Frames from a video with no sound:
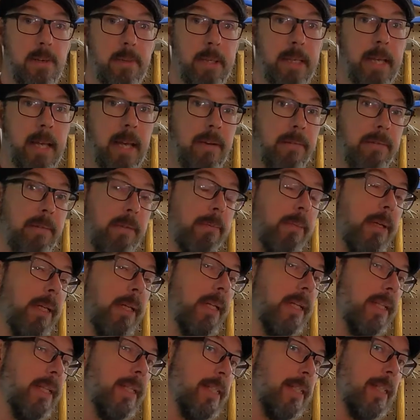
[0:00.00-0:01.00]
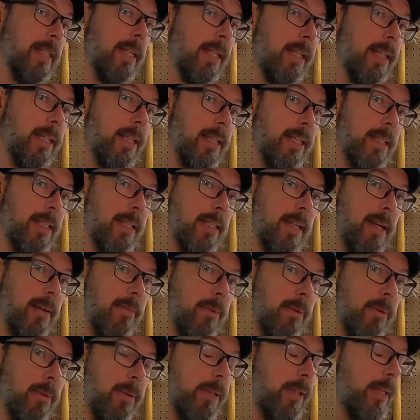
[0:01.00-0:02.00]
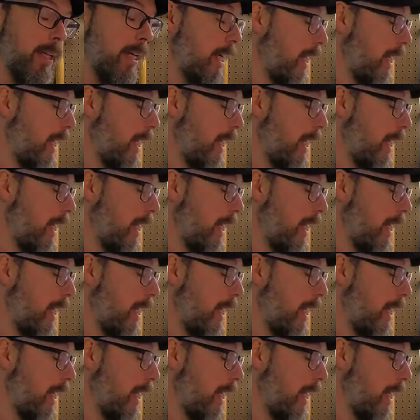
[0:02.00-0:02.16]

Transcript: me down from getting this thing disassembled.